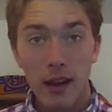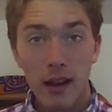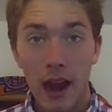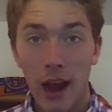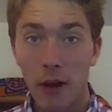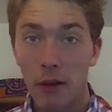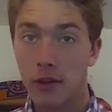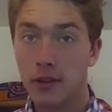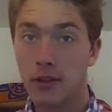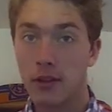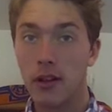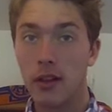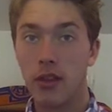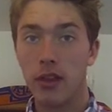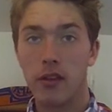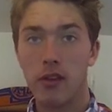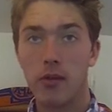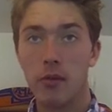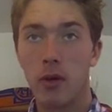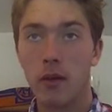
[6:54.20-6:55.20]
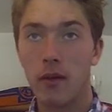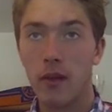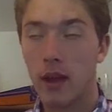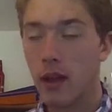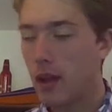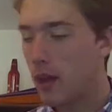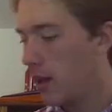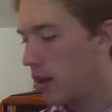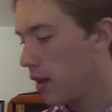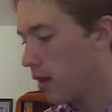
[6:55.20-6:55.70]
character in this movie
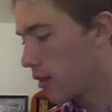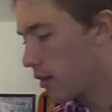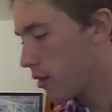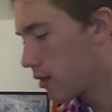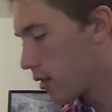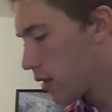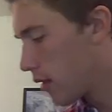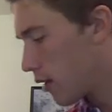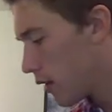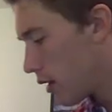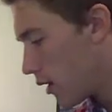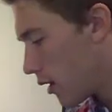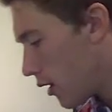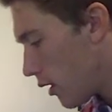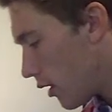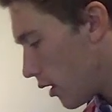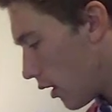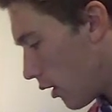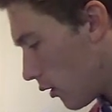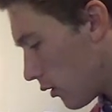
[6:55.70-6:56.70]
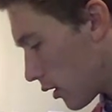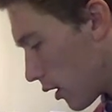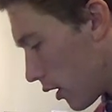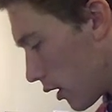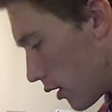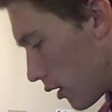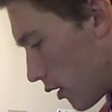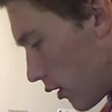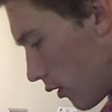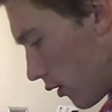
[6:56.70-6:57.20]
is,
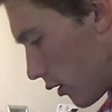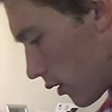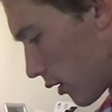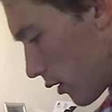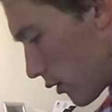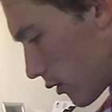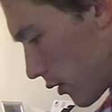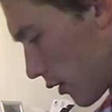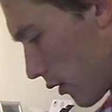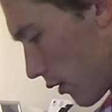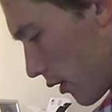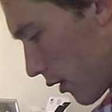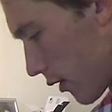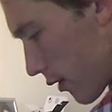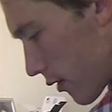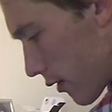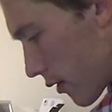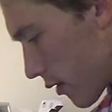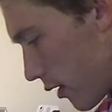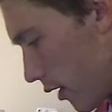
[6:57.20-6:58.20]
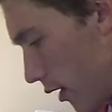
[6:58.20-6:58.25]
hold on to your horses,